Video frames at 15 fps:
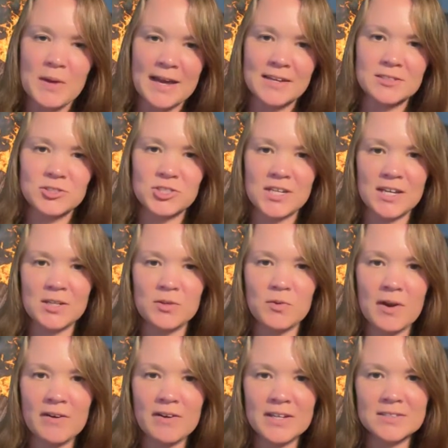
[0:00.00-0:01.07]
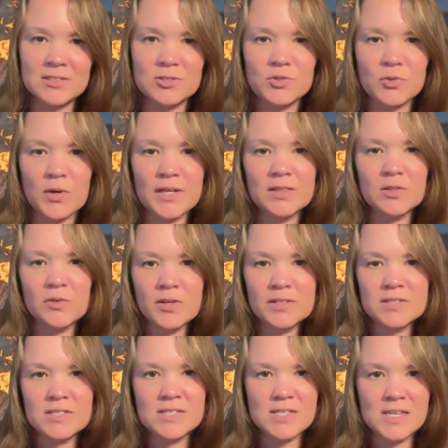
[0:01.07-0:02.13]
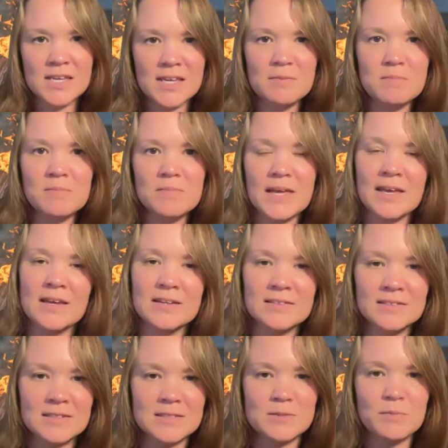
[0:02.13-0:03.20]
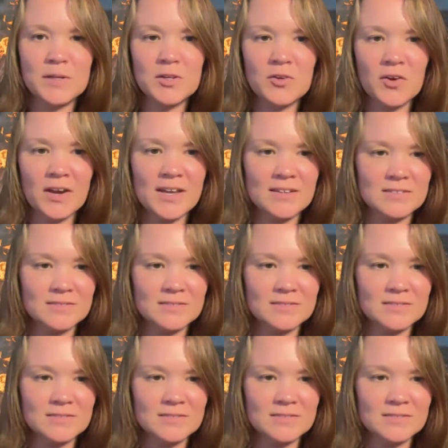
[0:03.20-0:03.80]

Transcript: in January to join Lauren's team, and it's been great.